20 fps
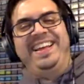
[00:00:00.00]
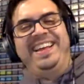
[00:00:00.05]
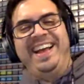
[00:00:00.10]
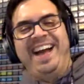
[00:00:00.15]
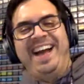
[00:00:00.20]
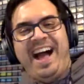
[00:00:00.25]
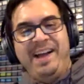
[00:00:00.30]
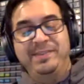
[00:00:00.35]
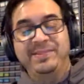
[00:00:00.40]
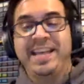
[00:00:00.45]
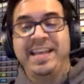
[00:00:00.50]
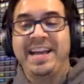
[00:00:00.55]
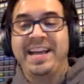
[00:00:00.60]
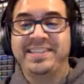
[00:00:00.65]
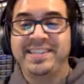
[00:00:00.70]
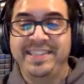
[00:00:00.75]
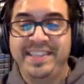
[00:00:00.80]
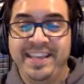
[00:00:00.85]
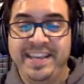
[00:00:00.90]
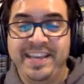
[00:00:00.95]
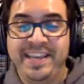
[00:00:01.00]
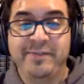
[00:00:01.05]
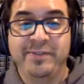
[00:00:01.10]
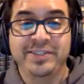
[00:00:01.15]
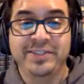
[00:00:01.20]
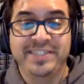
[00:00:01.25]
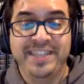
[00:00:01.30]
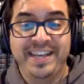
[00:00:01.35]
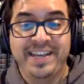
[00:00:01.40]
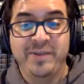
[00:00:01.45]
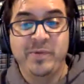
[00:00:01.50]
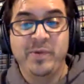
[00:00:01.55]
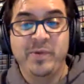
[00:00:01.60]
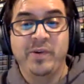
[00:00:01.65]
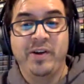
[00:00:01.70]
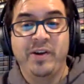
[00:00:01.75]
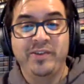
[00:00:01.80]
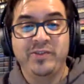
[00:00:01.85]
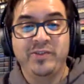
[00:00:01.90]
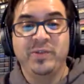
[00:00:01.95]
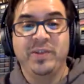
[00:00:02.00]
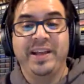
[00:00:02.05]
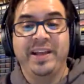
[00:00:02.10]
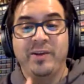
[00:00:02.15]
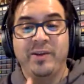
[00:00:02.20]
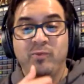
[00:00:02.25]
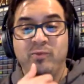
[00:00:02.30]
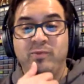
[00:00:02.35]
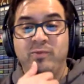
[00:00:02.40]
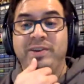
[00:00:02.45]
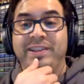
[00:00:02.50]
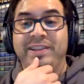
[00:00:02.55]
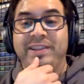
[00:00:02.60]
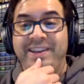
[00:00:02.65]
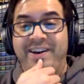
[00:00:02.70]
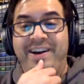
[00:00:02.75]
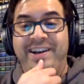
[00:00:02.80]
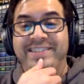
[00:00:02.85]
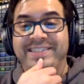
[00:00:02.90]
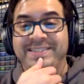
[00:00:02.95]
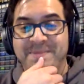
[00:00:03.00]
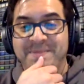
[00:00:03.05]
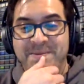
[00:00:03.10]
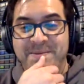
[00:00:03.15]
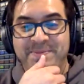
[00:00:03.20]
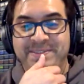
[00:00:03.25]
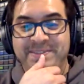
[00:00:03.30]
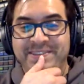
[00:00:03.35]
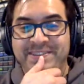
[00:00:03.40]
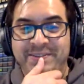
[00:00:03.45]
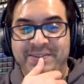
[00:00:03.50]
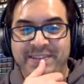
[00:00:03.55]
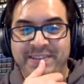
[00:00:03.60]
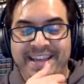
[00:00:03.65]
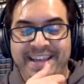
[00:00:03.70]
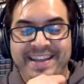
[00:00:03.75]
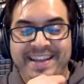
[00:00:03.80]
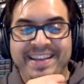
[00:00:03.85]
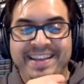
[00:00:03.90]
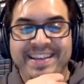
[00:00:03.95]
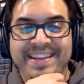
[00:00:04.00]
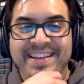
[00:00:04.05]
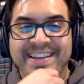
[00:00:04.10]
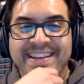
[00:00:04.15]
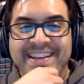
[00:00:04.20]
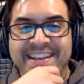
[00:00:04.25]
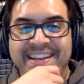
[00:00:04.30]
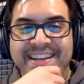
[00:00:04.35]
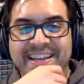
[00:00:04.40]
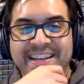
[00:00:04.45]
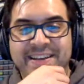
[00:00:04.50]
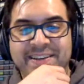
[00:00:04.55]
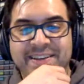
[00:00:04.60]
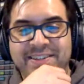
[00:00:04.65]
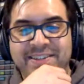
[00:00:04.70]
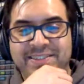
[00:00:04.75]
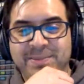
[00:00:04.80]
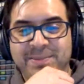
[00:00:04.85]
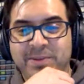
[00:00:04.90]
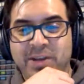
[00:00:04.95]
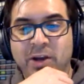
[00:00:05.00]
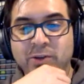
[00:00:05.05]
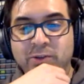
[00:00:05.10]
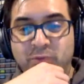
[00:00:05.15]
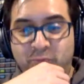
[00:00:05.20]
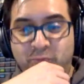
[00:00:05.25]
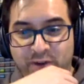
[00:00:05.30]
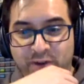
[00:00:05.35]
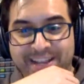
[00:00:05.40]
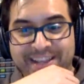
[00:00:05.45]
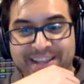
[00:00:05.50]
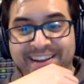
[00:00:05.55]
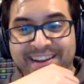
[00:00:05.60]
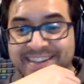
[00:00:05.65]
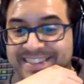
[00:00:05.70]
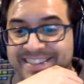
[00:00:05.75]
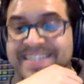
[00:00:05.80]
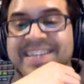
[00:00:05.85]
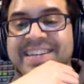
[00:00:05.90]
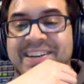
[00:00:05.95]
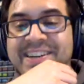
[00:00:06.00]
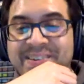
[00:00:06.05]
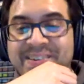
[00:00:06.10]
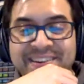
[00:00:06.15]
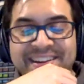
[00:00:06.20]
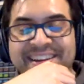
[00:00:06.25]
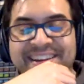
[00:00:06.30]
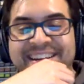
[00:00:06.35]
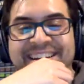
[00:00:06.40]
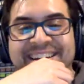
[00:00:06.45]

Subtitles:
I was actually thinking for a second we were on to like a really awesome episode with like get some ghost freaking hunting going on.